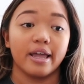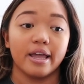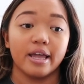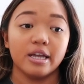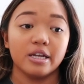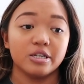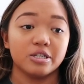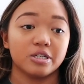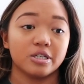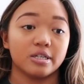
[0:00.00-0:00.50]

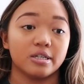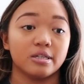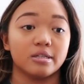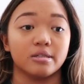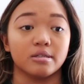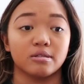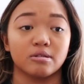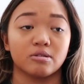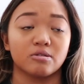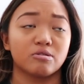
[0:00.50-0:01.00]

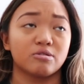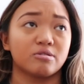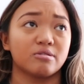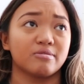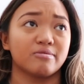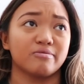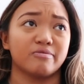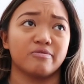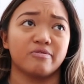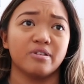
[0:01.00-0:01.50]

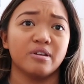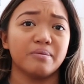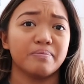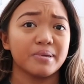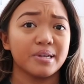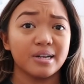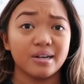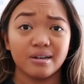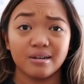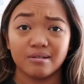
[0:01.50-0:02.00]
Asians
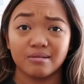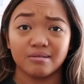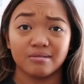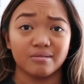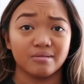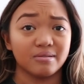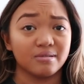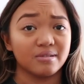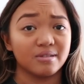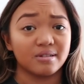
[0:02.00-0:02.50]

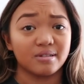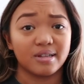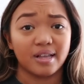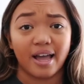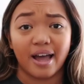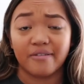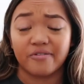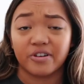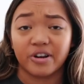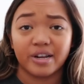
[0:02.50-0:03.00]
Filipinos
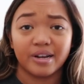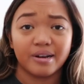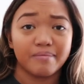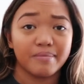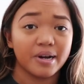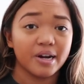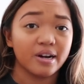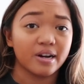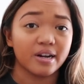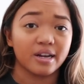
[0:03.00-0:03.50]
African
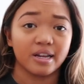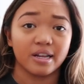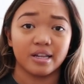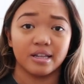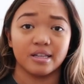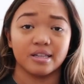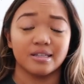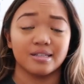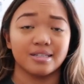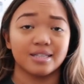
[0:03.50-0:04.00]

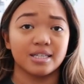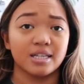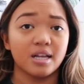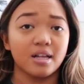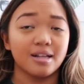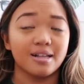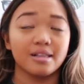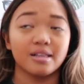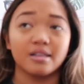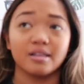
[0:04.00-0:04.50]
Americans
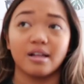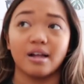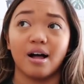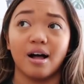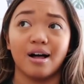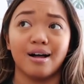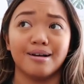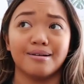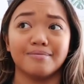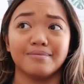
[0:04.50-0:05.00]

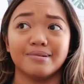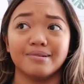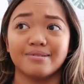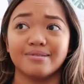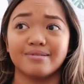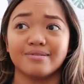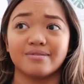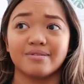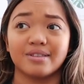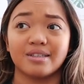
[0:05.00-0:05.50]
um,
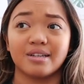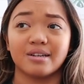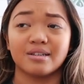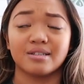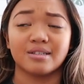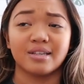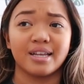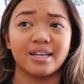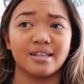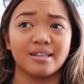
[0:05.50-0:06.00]

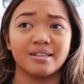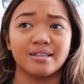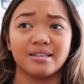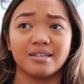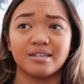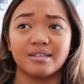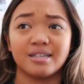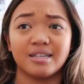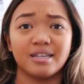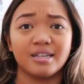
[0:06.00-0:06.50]
there's like
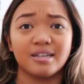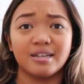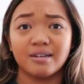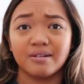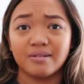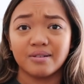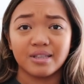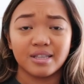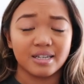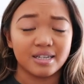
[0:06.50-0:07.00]

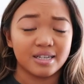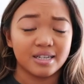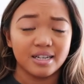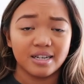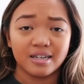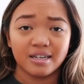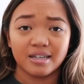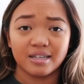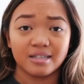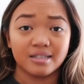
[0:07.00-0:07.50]
Latino and
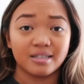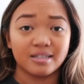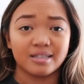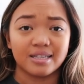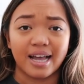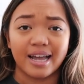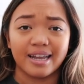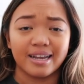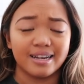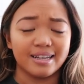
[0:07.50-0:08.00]
Latina
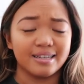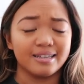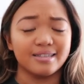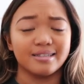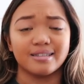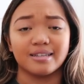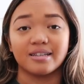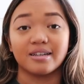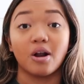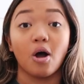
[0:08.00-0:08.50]

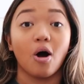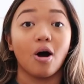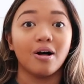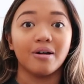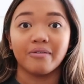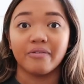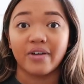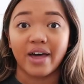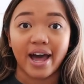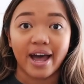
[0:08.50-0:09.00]
societies and
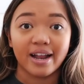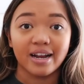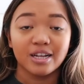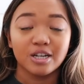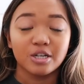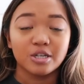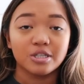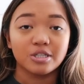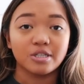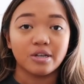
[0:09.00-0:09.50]
all that.
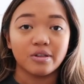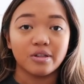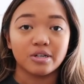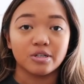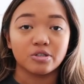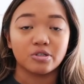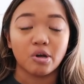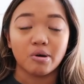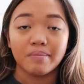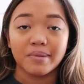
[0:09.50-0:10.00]
So
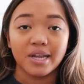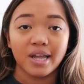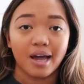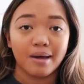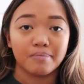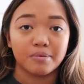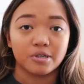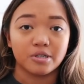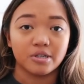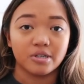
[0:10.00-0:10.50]
there's so many
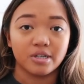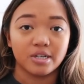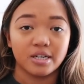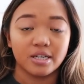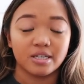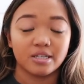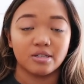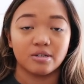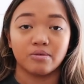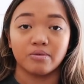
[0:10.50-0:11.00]

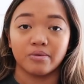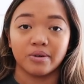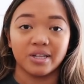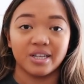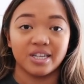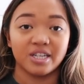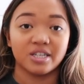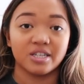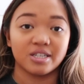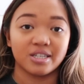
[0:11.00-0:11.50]
opportunities to
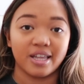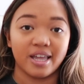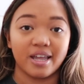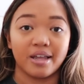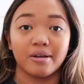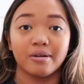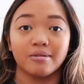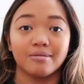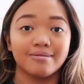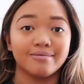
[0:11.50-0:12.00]
really just
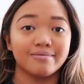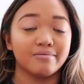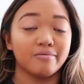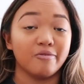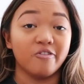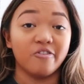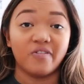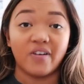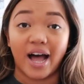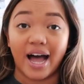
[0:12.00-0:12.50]
like
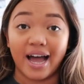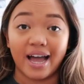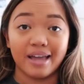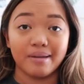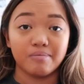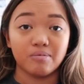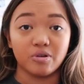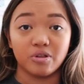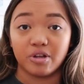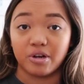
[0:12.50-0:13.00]

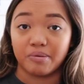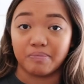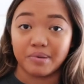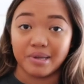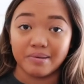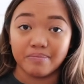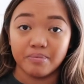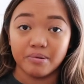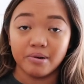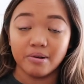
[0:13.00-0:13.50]
vibe with your
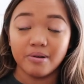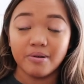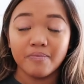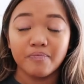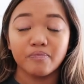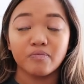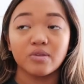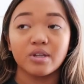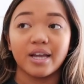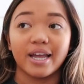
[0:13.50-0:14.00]

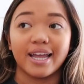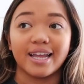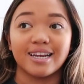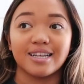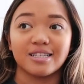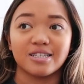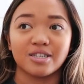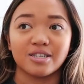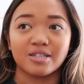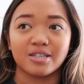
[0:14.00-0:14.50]
people
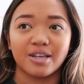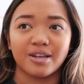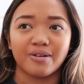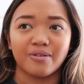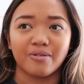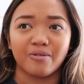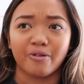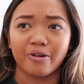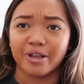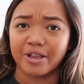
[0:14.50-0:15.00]
and it's just
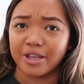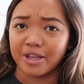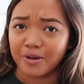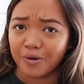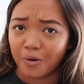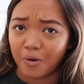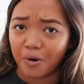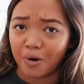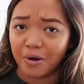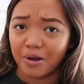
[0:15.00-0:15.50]
like really
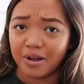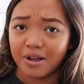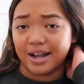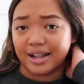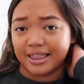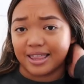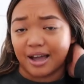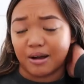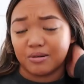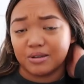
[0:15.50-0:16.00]
cool.
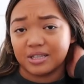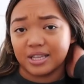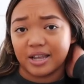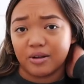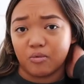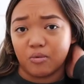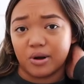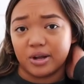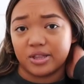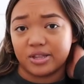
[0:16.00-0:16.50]
That was
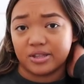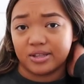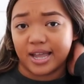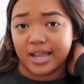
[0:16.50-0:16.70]
like one